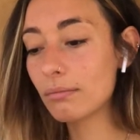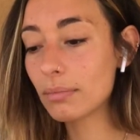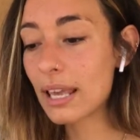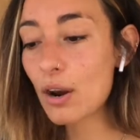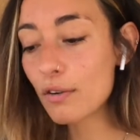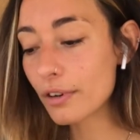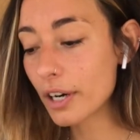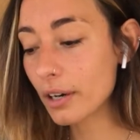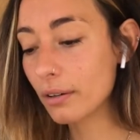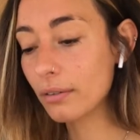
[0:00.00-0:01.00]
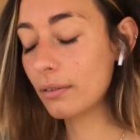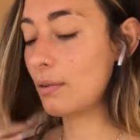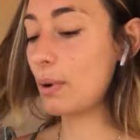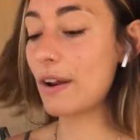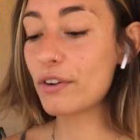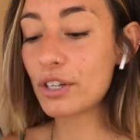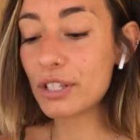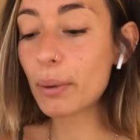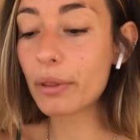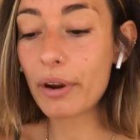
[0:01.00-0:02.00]
get over whatever you're
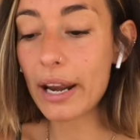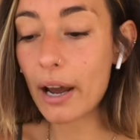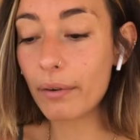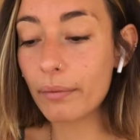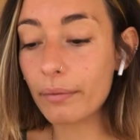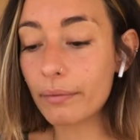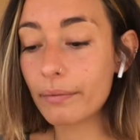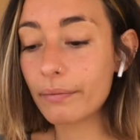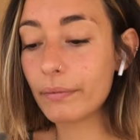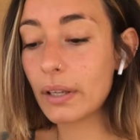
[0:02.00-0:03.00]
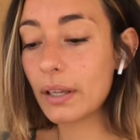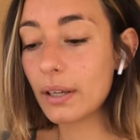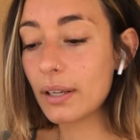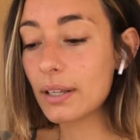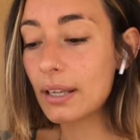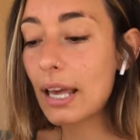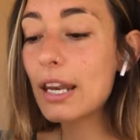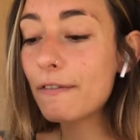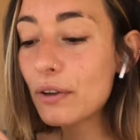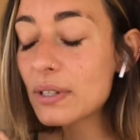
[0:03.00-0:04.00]
dealing with right now. And it
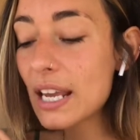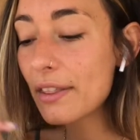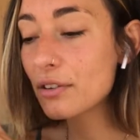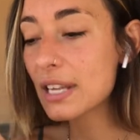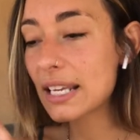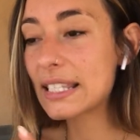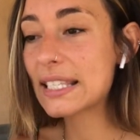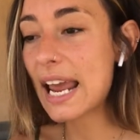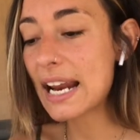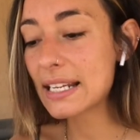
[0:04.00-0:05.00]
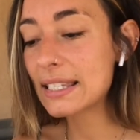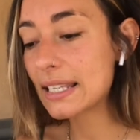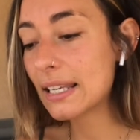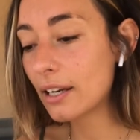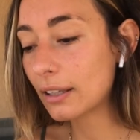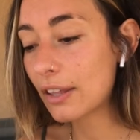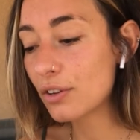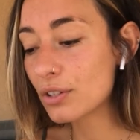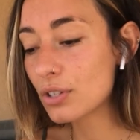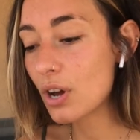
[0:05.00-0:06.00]
feels, yeah, there's like a stagnancy here. Like
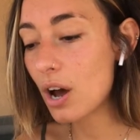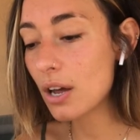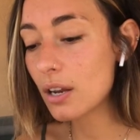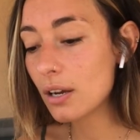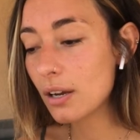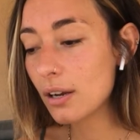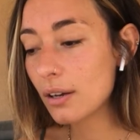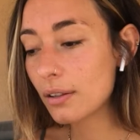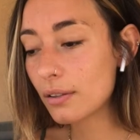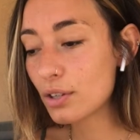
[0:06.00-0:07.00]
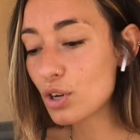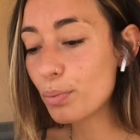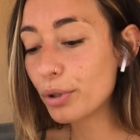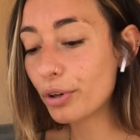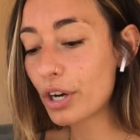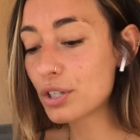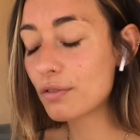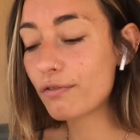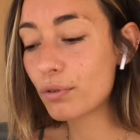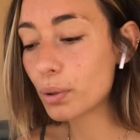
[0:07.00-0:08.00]
there's no progression
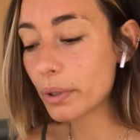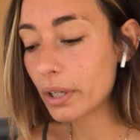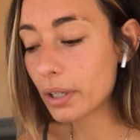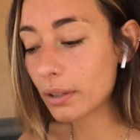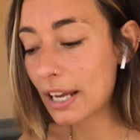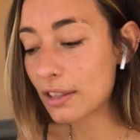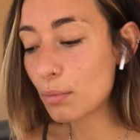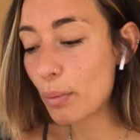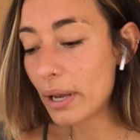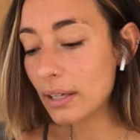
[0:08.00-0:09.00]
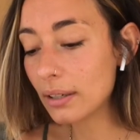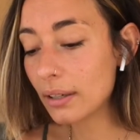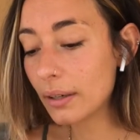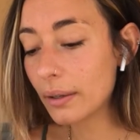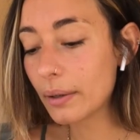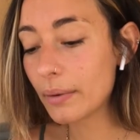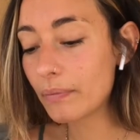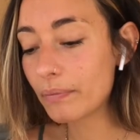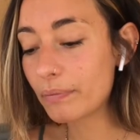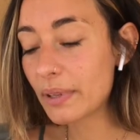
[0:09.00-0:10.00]
forward at the moment
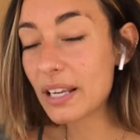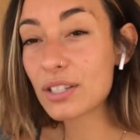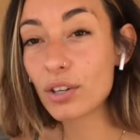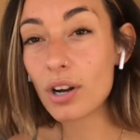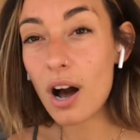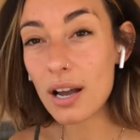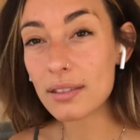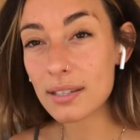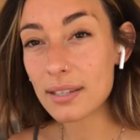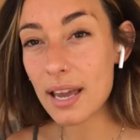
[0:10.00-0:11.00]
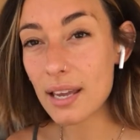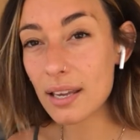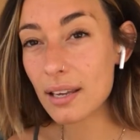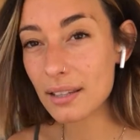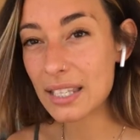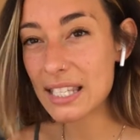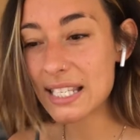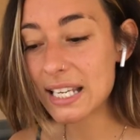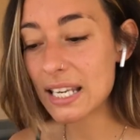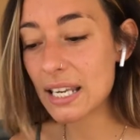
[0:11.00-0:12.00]
because you're caught in this like
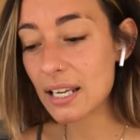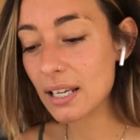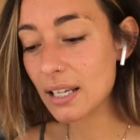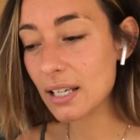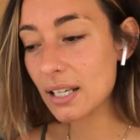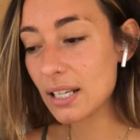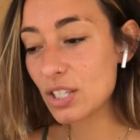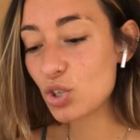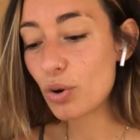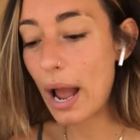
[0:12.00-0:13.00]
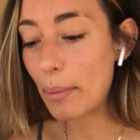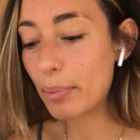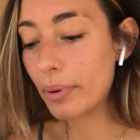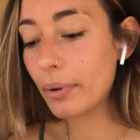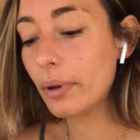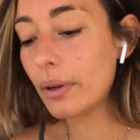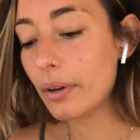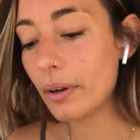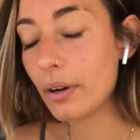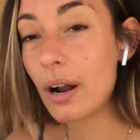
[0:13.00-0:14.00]
sticky trap
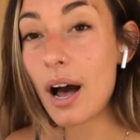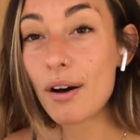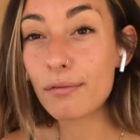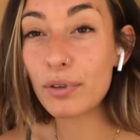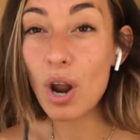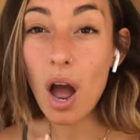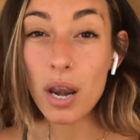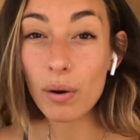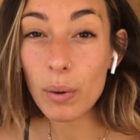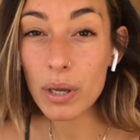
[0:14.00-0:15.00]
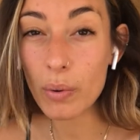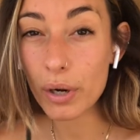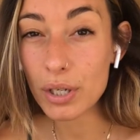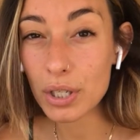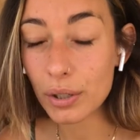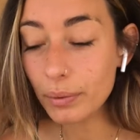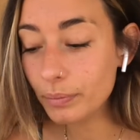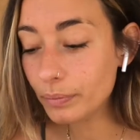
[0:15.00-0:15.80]
of not knowing what you want to do,